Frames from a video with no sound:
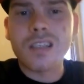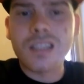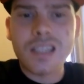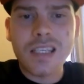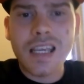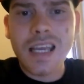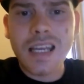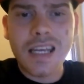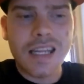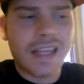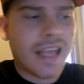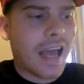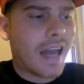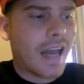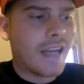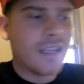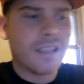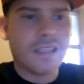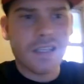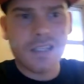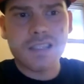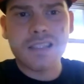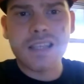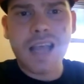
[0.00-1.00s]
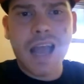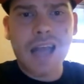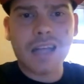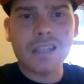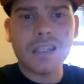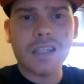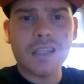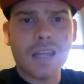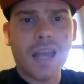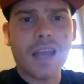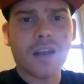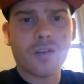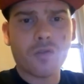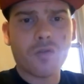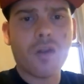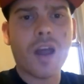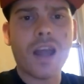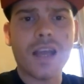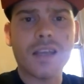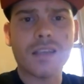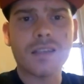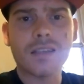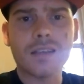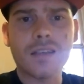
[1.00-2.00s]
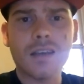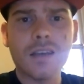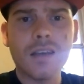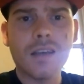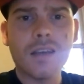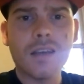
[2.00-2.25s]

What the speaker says: sin and that is exactly like Christ.